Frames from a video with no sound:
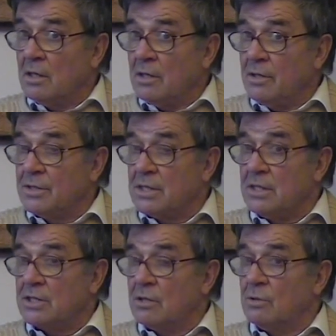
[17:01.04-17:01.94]
You see,
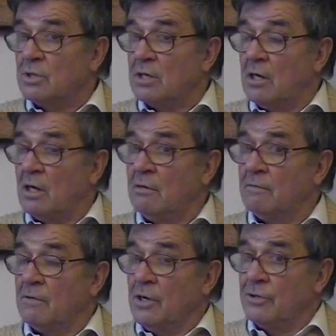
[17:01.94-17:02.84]
so there was a lot of
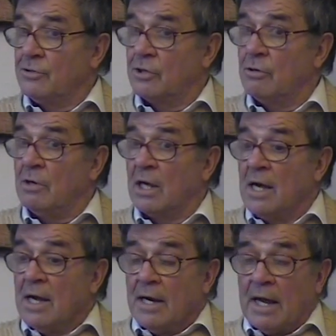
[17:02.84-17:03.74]
dragooning.
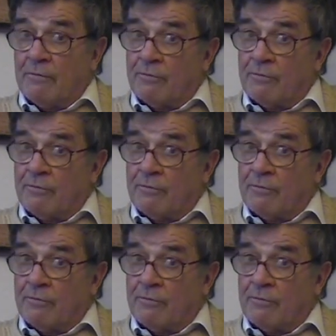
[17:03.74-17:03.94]
Now, of